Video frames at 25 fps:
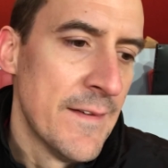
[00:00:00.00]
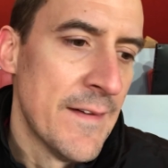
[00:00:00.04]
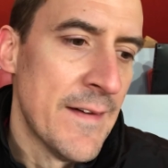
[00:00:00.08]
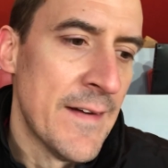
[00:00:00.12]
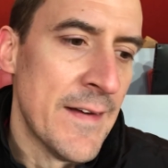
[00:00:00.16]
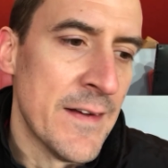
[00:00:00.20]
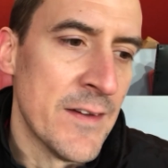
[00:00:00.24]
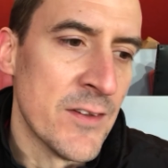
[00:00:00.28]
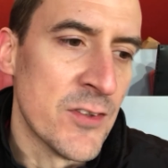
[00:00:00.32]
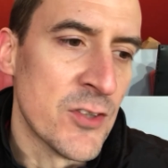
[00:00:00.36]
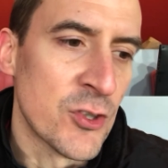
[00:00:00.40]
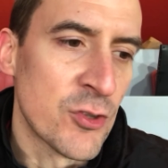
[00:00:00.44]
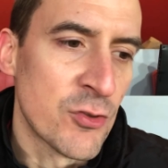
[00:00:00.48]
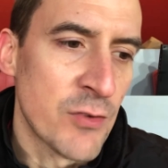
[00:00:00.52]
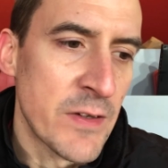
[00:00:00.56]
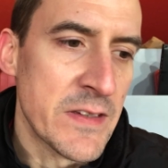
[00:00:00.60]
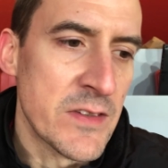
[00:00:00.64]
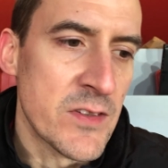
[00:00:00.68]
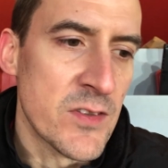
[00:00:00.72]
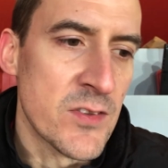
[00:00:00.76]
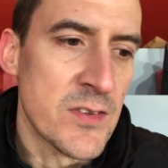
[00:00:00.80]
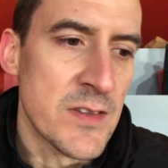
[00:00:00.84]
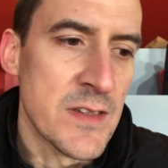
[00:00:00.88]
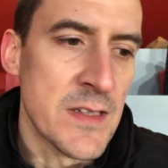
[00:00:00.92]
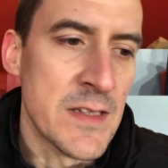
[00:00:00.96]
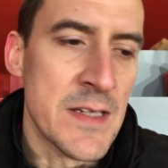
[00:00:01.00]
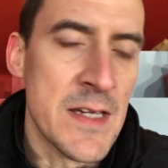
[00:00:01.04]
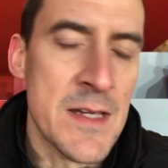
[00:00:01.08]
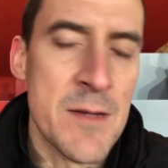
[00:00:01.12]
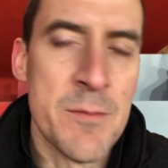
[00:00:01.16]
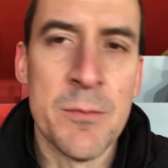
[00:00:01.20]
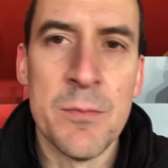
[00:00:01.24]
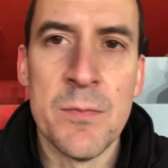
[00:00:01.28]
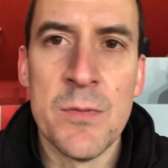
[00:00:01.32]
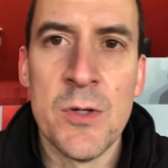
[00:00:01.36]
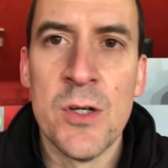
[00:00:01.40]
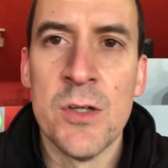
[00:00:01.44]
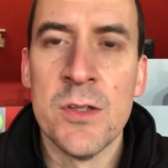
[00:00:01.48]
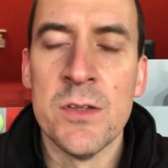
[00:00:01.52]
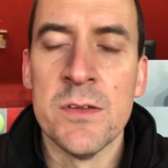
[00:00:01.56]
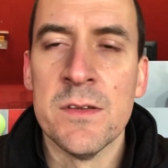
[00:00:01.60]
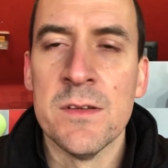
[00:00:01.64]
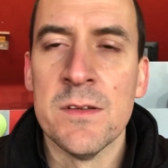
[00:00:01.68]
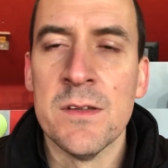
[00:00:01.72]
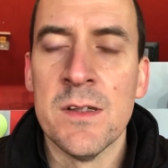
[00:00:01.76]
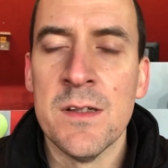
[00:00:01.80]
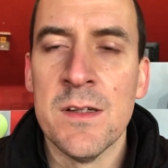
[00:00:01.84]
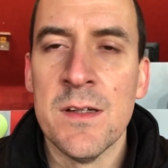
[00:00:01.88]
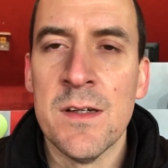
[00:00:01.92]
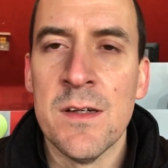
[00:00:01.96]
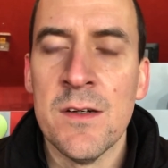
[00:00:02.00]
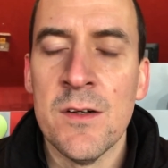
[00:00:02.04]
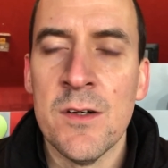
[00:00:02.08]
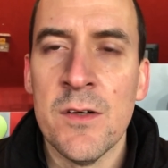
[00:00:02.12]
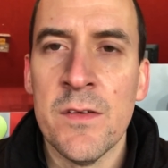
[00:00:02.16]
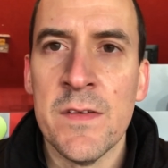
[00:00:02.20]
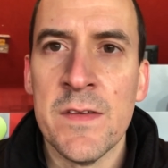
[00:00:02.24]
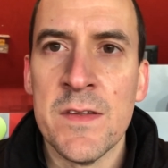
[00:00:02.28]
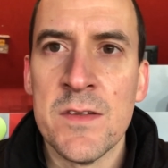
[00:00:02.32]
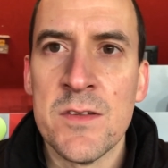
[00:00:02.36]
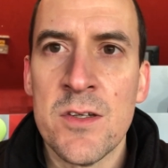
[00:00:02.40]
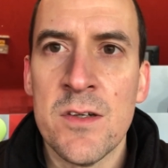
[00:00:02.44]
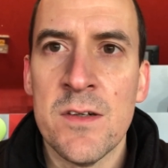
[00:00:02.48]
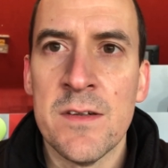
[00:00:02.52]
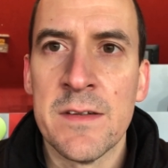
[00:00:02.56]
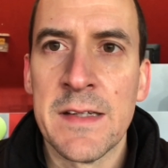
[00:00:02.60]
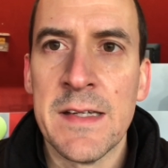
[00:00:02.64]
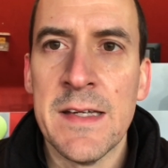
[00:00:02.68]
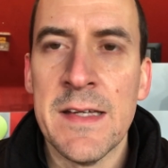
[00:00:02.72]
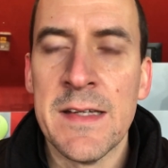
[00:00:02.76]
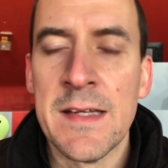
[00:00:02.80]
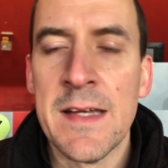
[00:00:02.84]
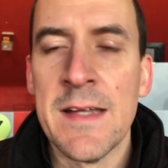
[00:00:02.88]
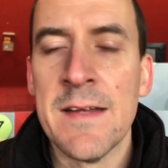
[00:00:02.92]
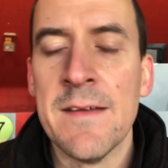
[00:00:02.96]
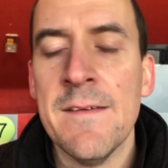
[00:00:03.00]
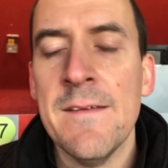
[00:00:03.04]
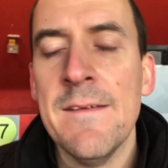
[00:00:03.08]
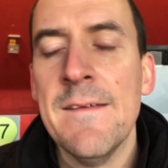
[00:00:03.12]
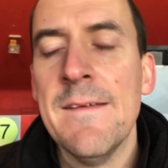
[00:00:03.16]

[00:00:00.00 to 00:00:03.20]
And it's great to see him on the target again.